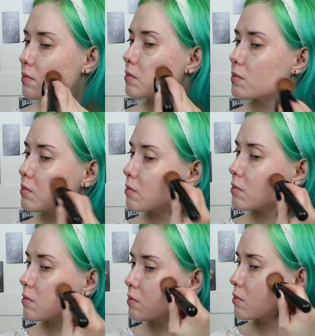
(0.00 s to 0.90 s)

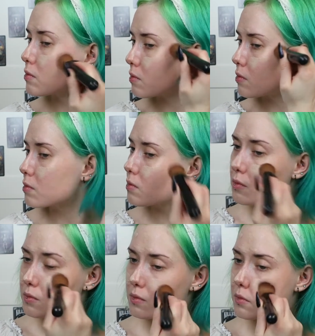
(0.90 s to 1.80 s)

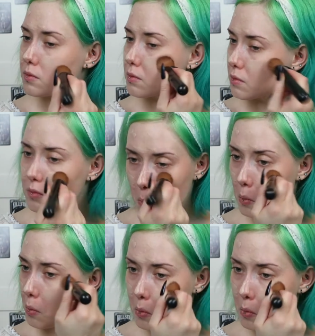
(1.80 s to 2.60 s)
(no one is talking)